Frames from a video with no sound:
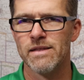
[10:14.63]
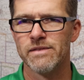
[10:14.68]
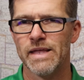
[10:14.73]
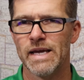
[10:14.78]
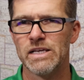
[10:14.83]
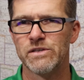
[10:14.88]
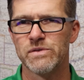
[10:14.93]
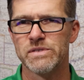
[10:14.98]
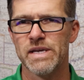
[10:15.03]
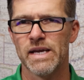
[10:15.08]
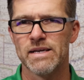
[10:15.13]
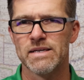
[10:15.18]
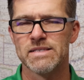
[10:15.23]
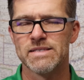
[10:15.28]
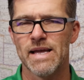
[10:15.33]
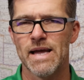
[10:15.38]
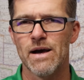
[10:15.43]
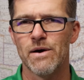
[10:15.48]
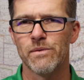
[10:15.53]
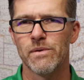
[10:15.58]
Thanks for checking
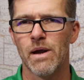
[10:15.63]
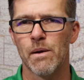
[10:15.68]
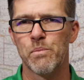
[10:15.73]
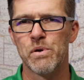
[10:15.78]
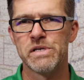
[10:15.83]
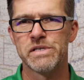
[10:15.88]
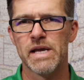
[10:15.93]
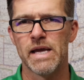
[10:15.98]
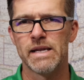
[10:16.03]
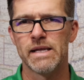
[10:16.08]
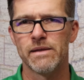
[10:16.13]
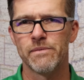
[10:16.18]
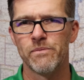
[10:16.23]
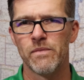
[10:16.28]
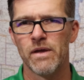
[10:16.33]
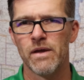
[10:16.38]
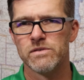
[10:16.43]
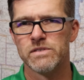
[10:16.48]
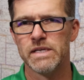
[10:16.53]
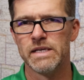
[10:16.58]
us out. I appreciate it.
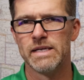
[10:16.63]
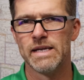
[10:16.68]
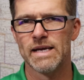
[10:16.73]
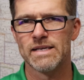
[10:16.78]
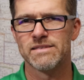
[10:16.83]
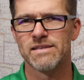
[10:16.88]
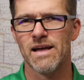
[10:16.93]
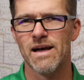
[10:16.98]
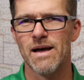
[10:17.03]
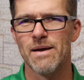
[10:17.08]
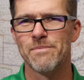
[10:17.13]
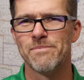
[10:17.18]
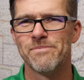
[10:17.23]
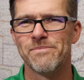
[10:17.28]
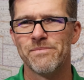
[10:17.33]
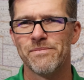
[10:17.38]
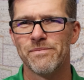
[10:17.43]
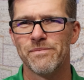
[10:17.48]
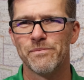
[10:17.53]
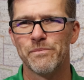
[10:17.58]
See you next time.
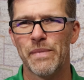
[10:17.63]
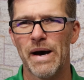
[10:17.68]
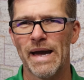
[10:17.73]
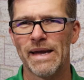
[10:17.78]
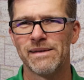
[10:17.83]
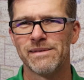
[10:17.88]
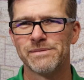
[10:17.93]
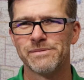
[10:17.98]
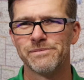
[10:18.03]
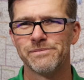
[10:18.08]
Bye.